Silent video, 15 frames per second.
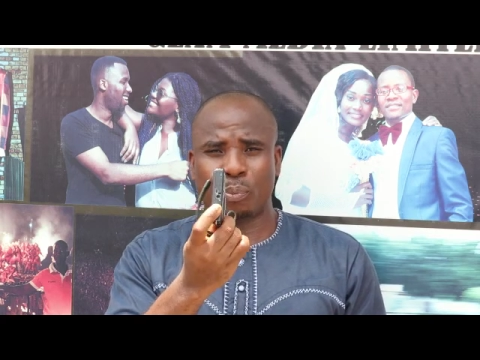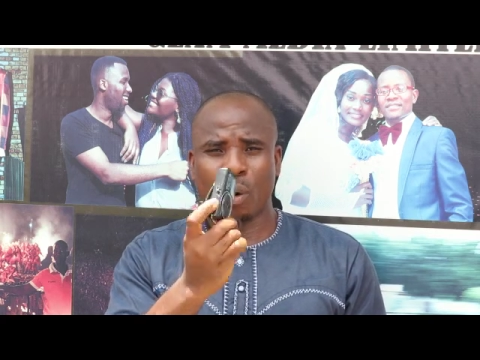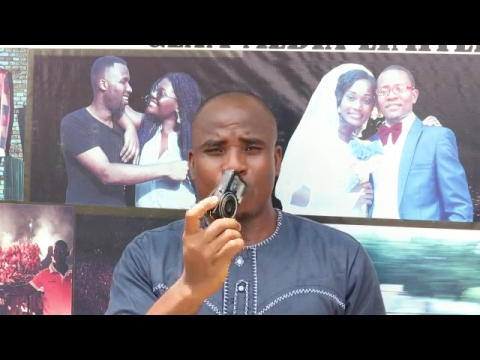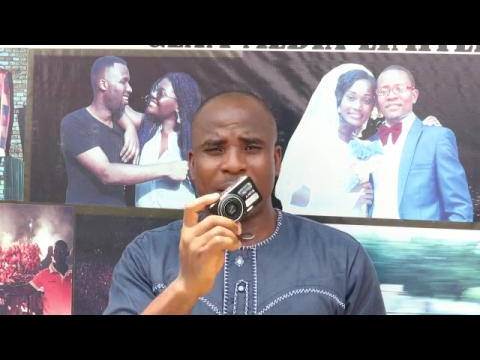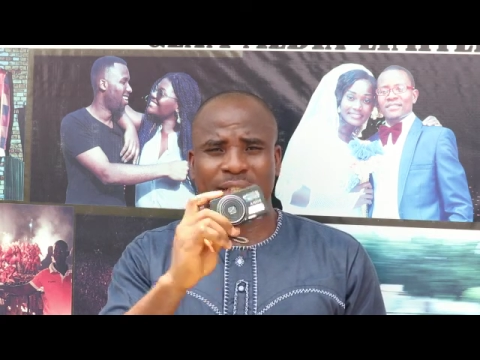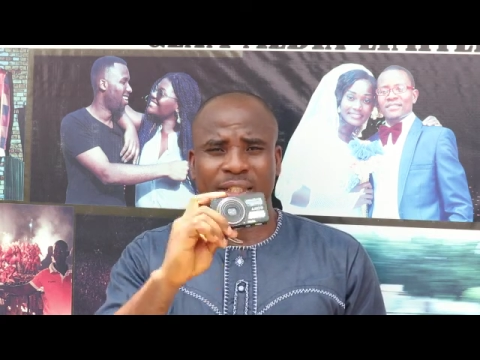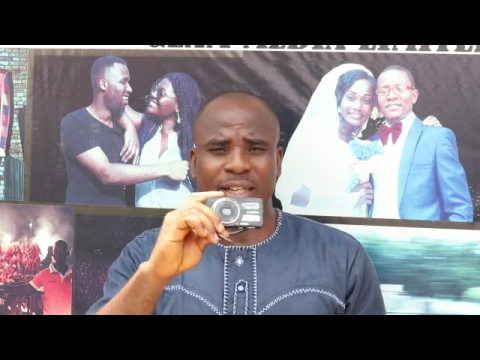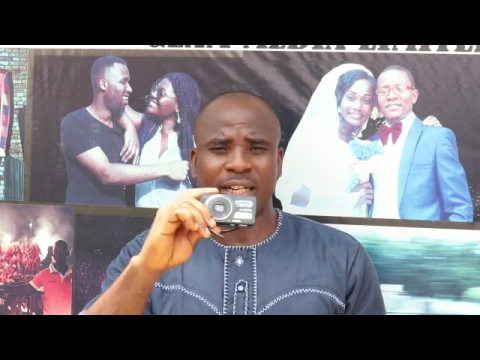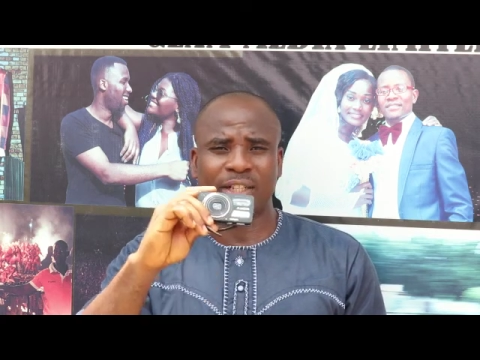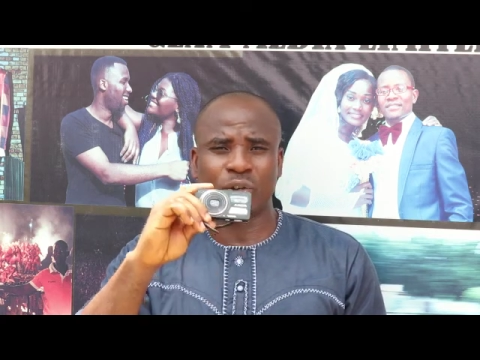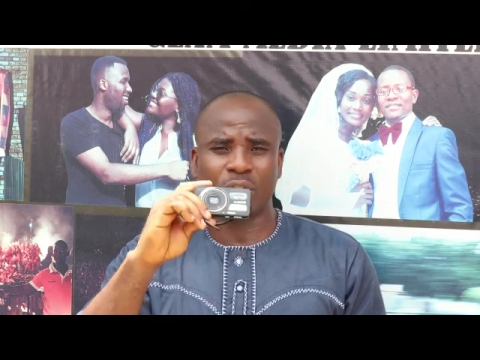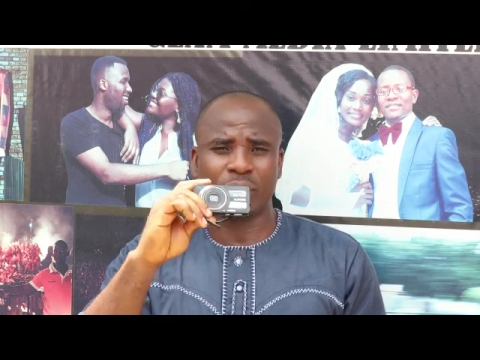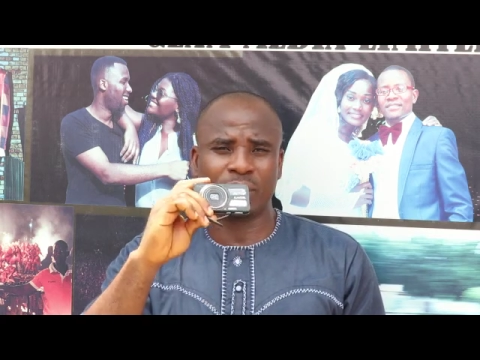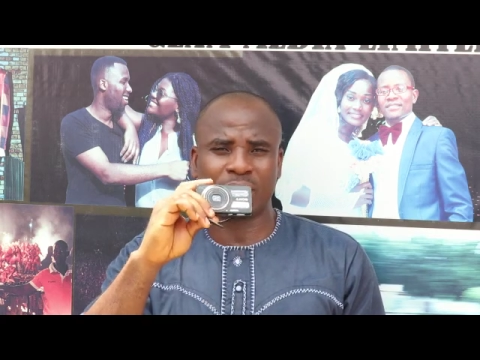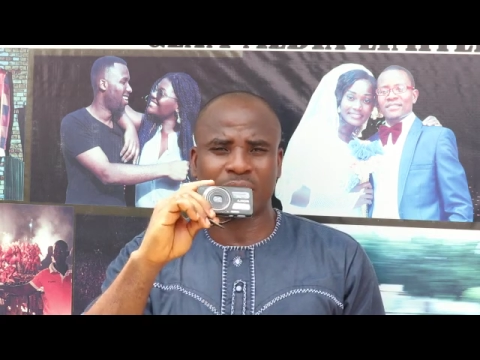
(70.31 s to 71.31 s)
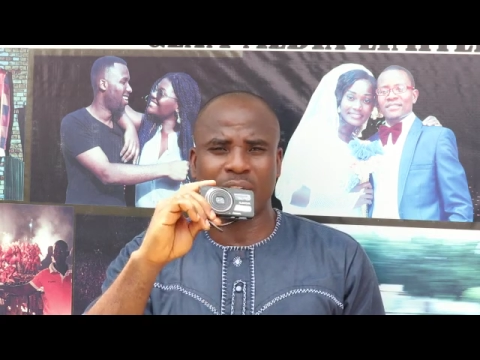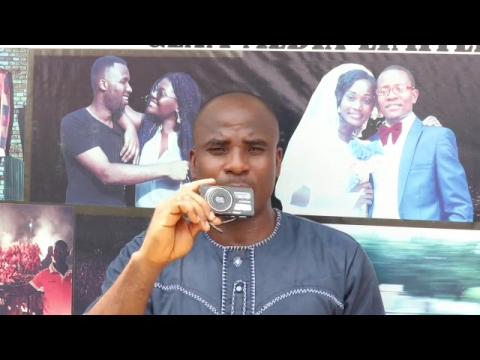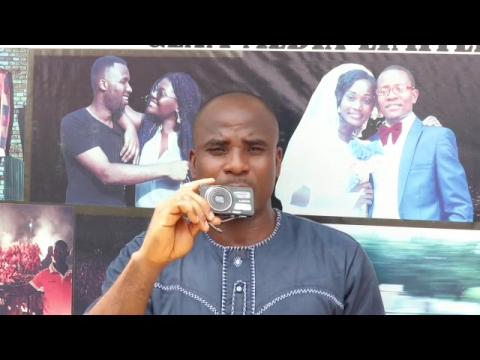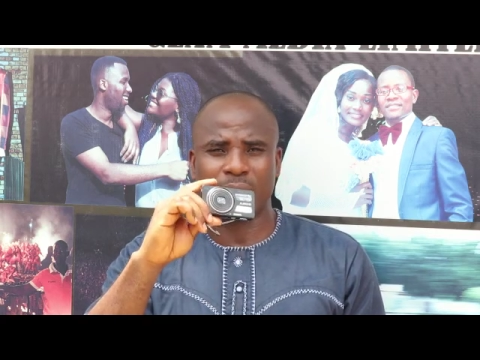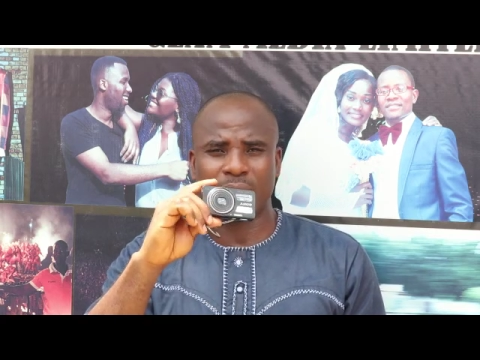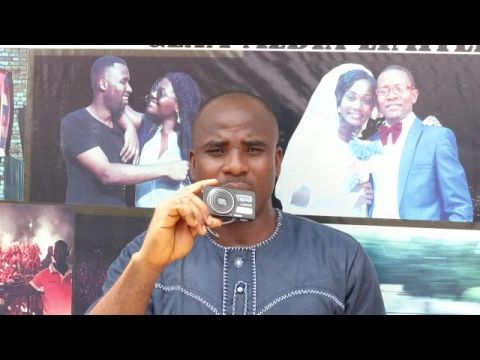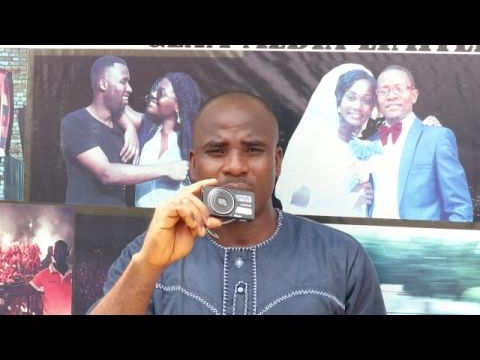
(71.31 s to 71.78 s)
proper setting of this
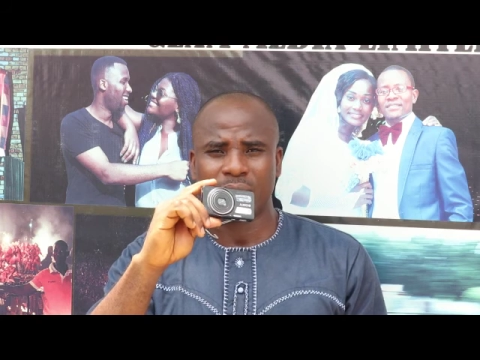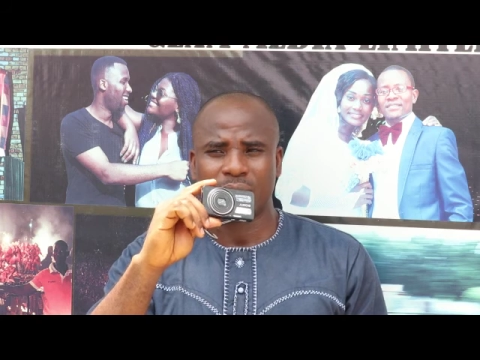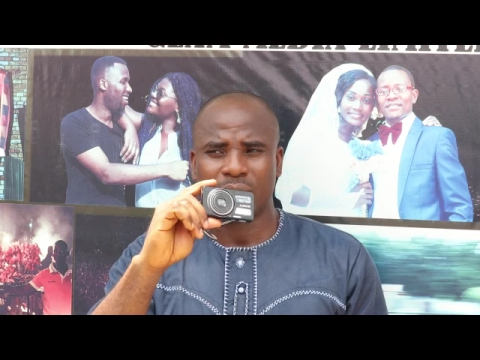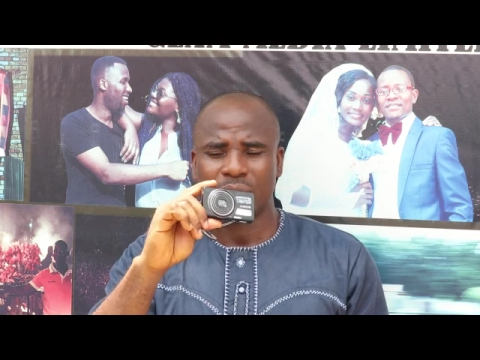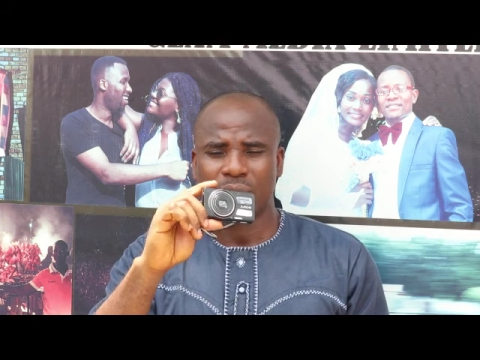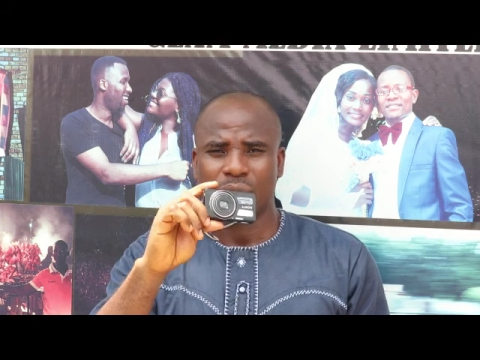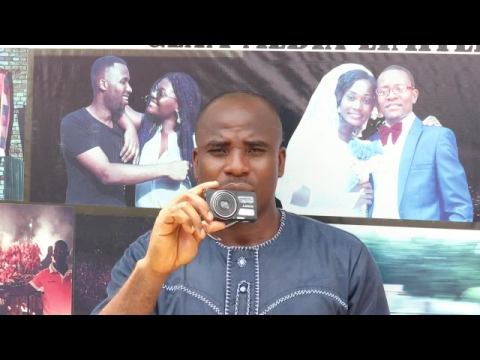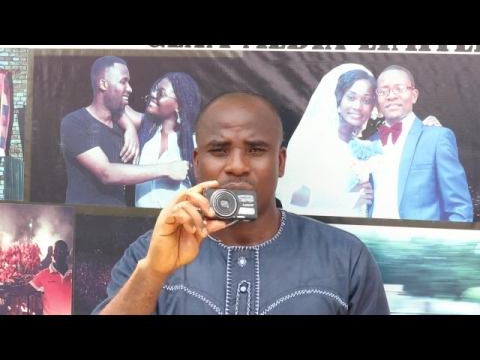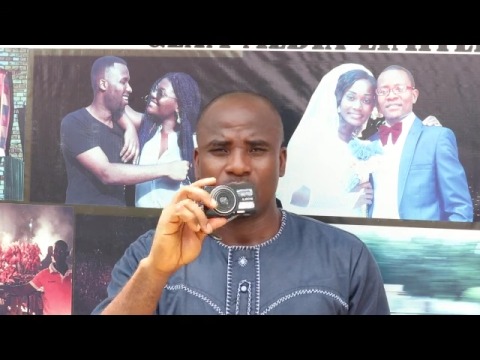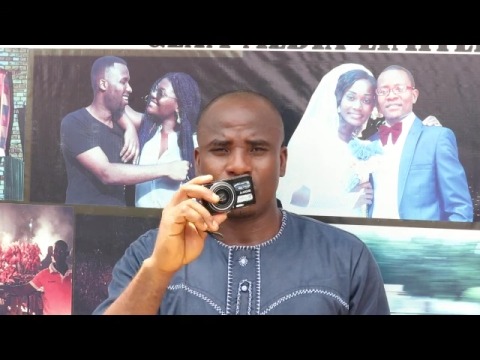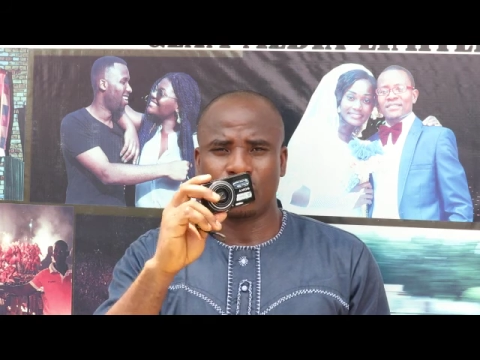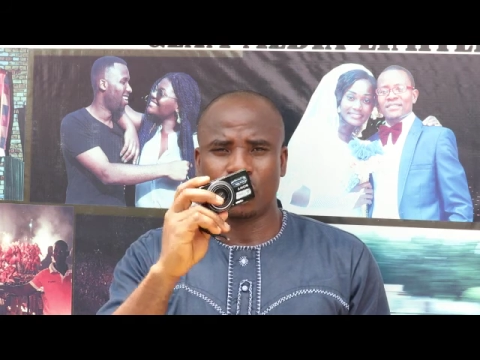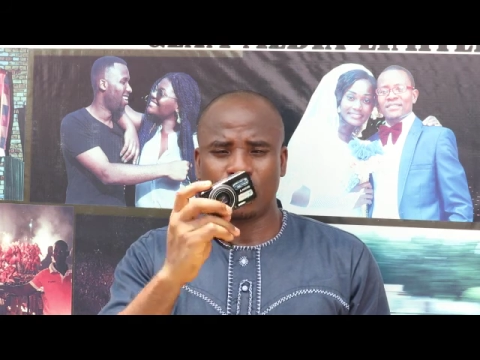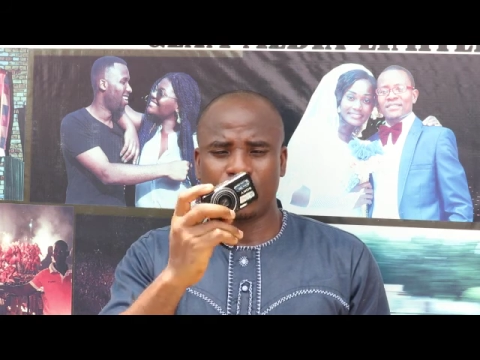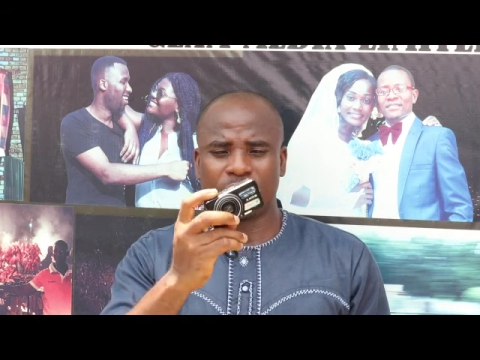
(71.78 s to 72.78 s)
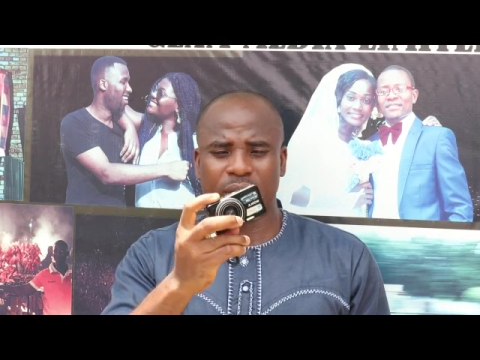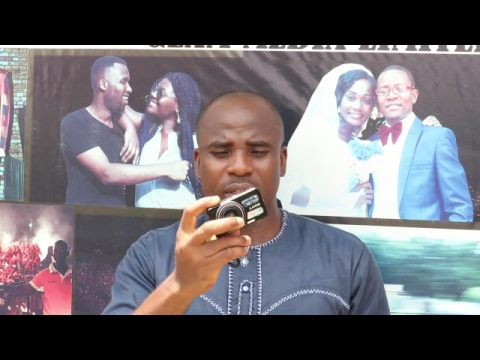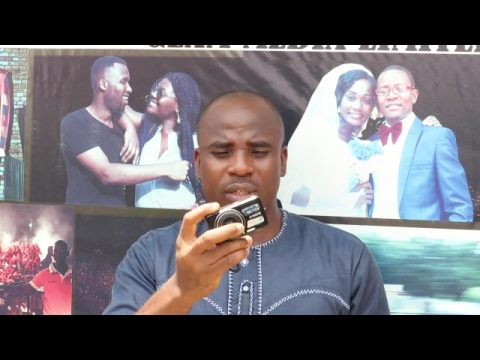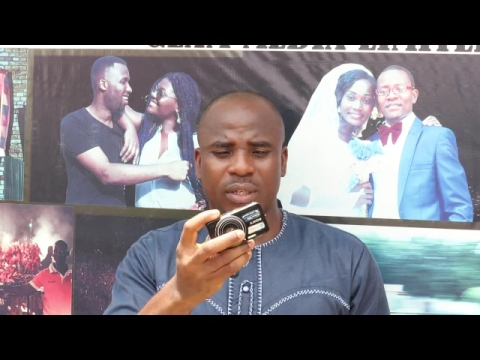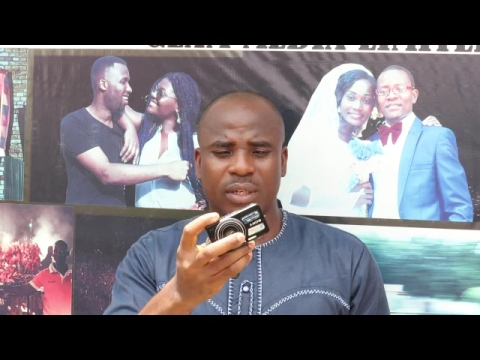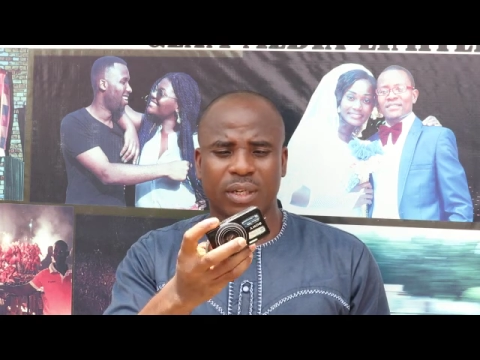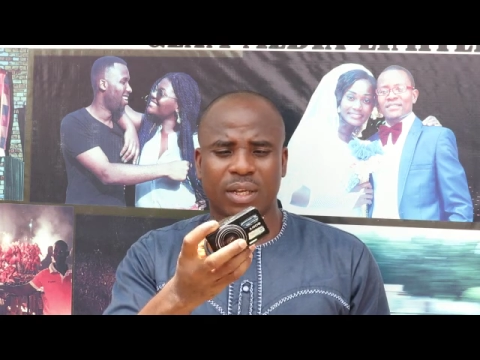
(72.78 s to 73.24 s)
camera to use
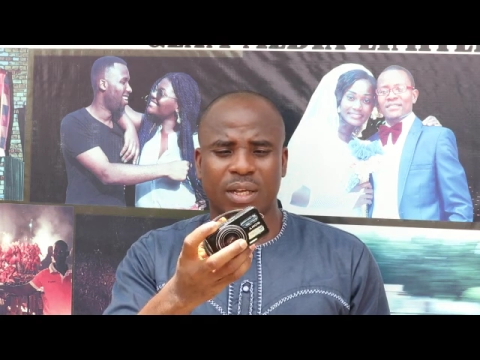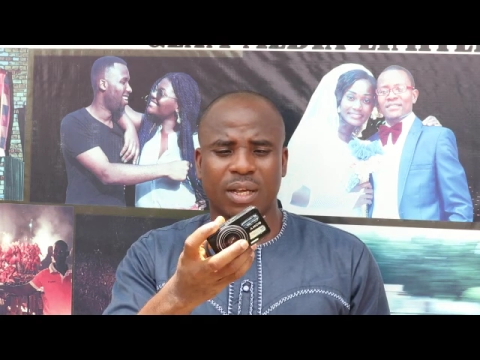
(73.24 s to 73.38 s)
it.